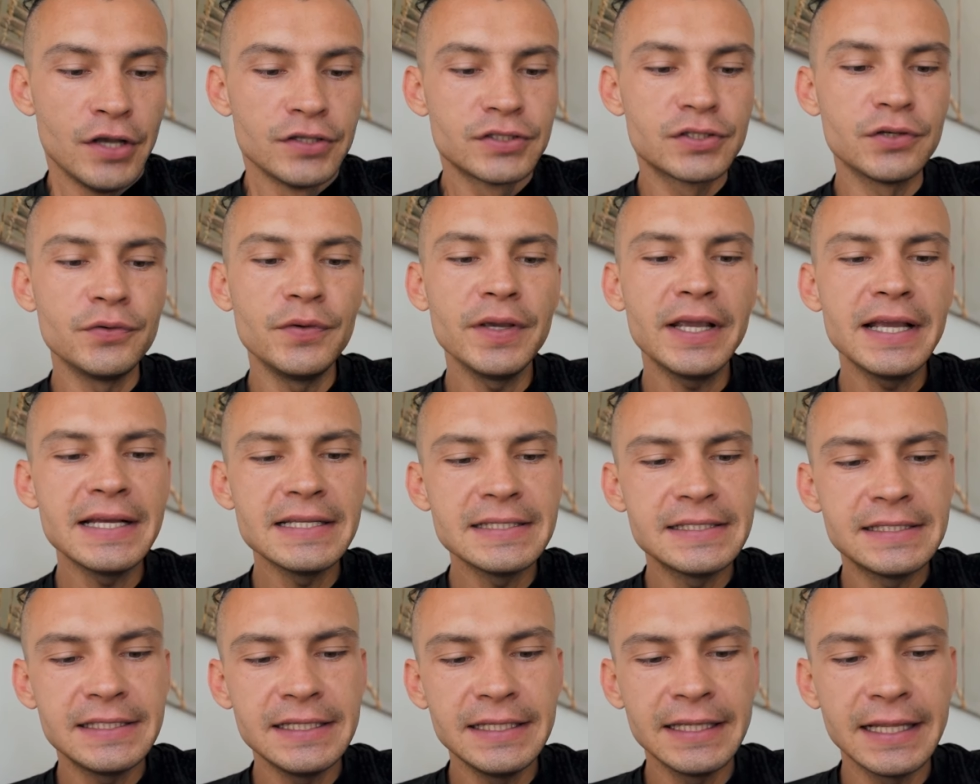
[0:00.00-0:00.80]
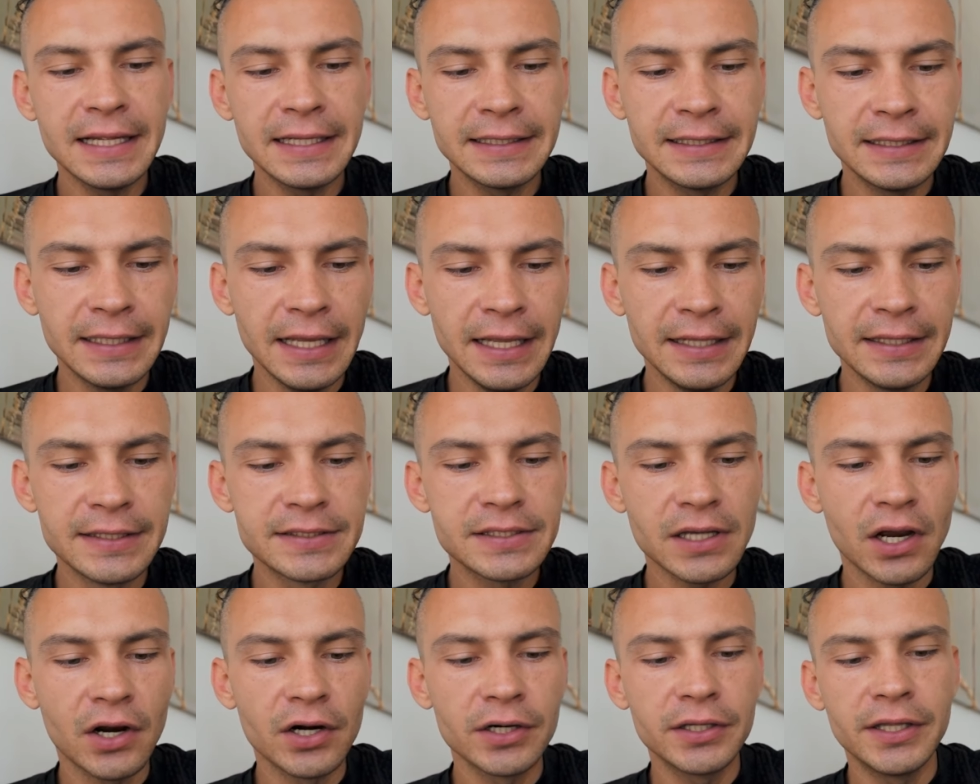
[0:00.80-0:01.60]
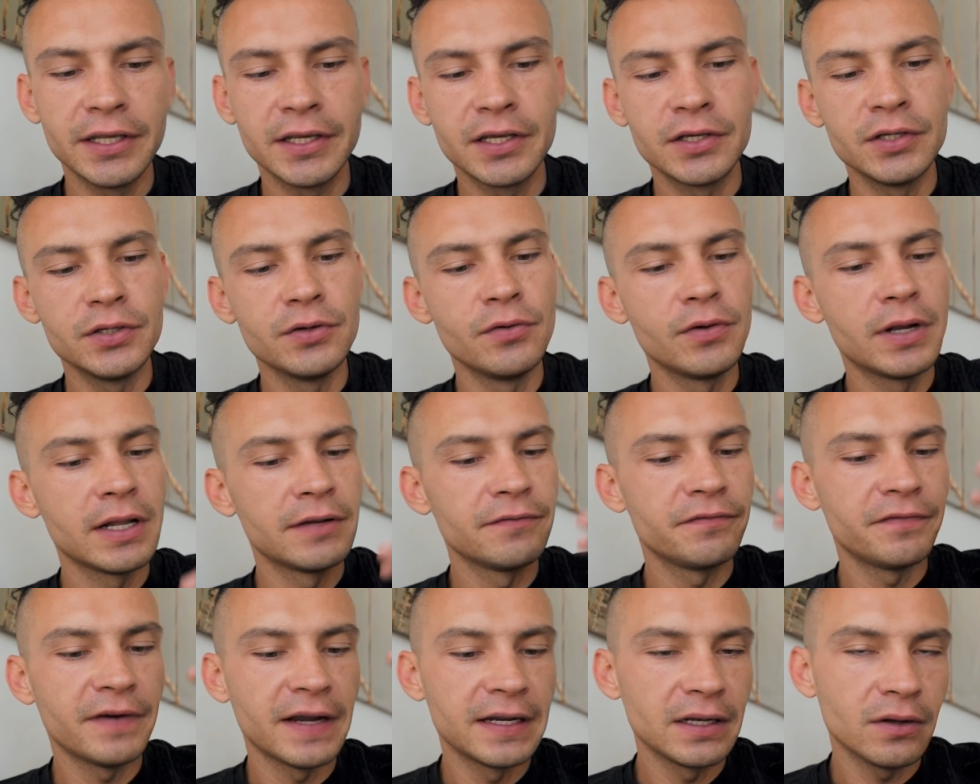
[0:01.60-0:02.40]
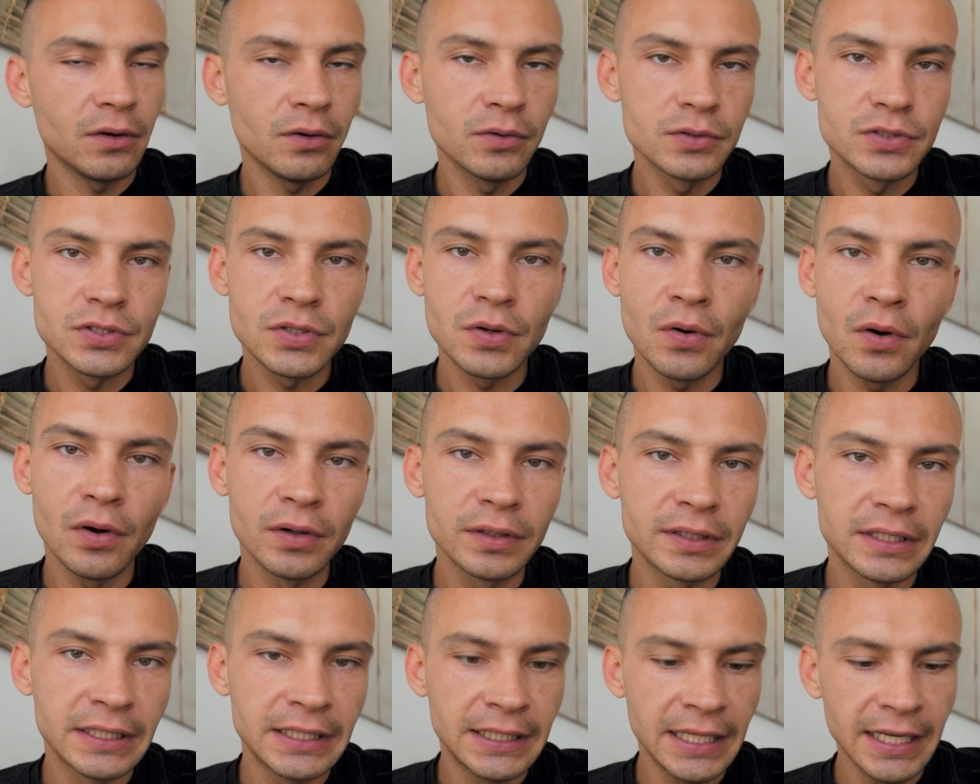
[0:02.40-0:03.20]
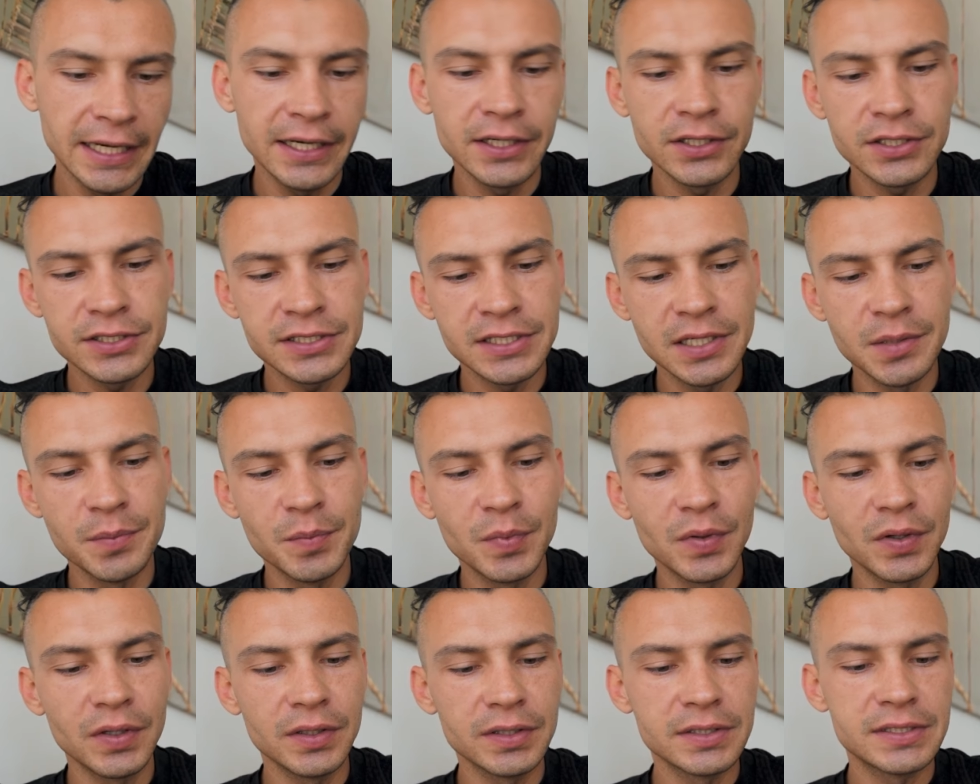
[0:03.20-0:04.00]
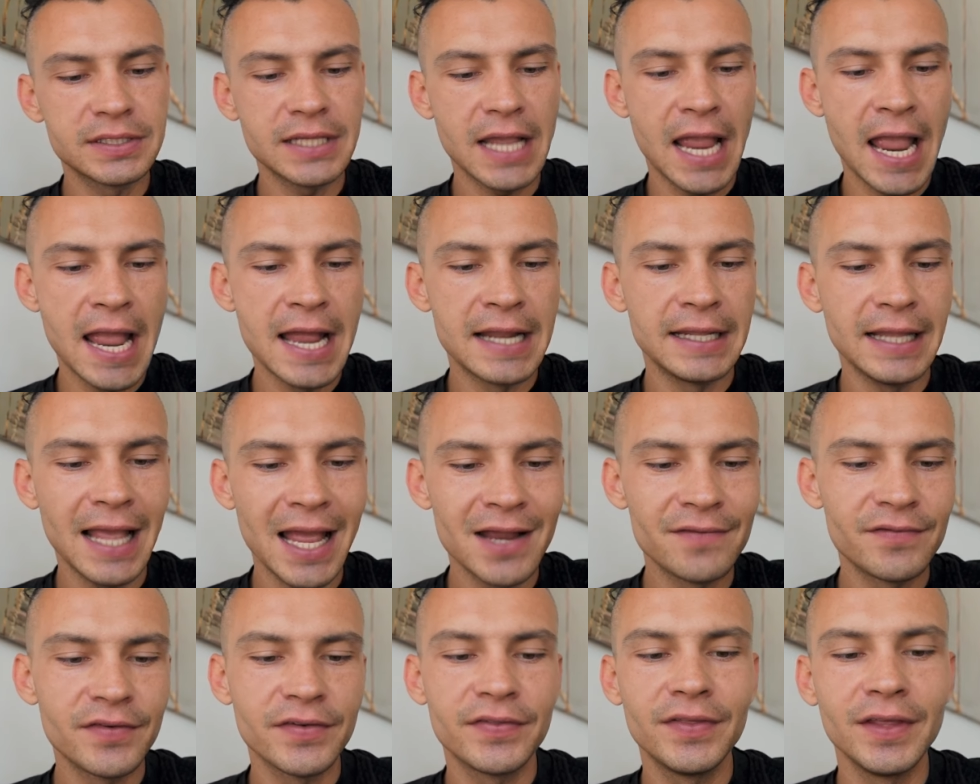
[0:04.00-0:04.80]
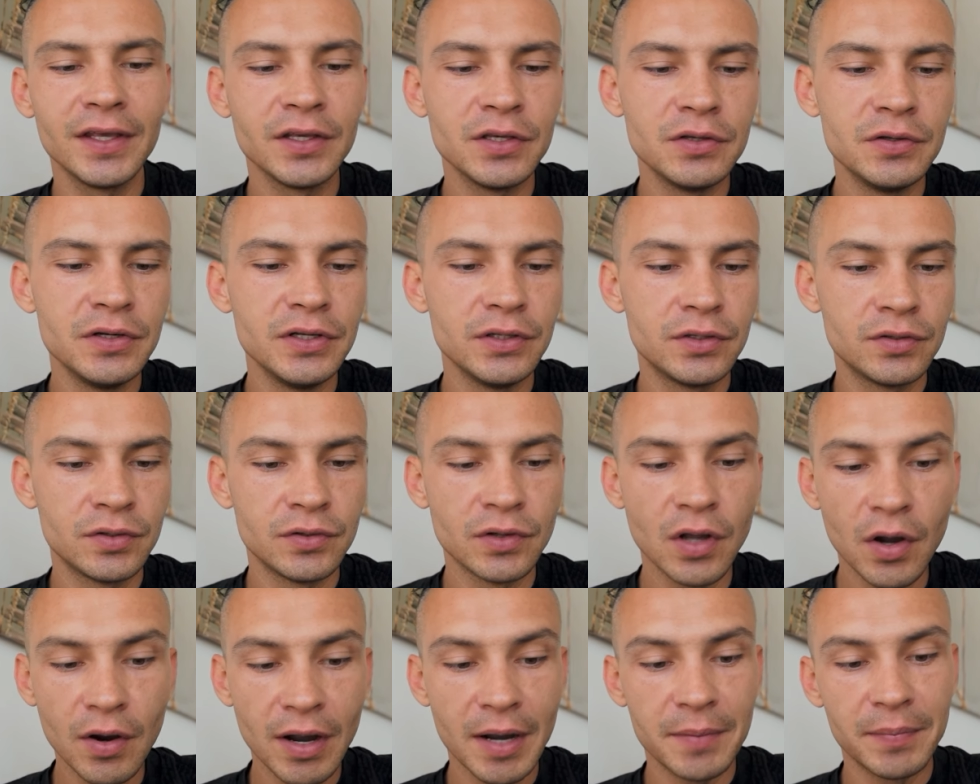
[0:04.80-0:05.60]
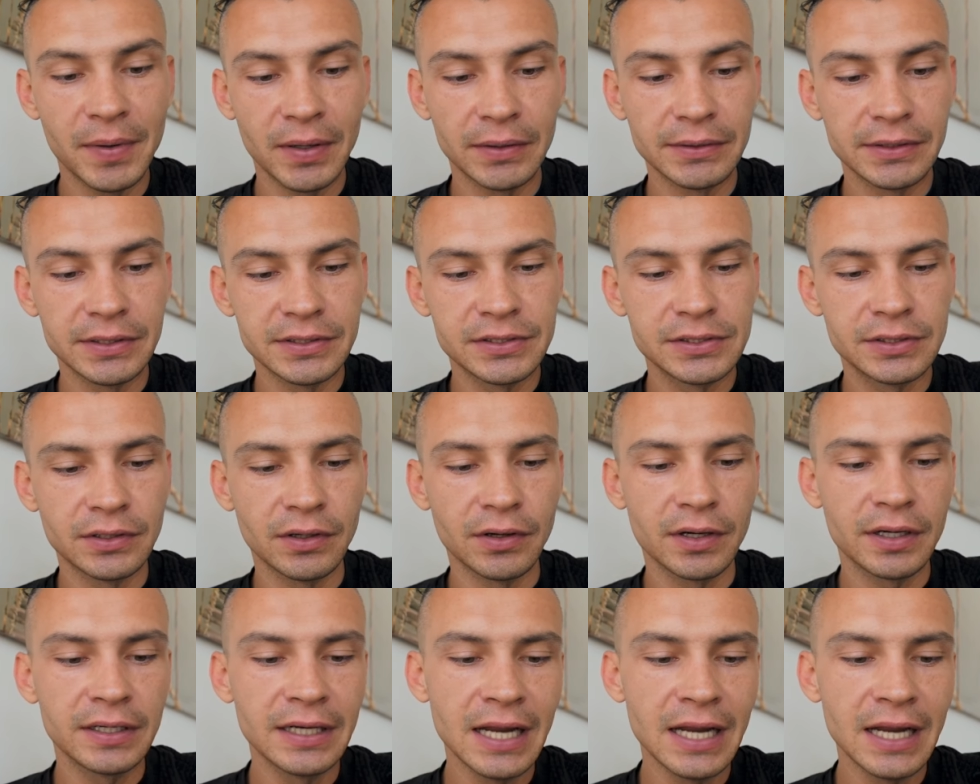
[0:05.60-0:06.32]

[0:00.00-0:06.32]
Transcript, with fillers: So you can see that in this article, you can find also all the ticker symbols and everything you need to know about the stock.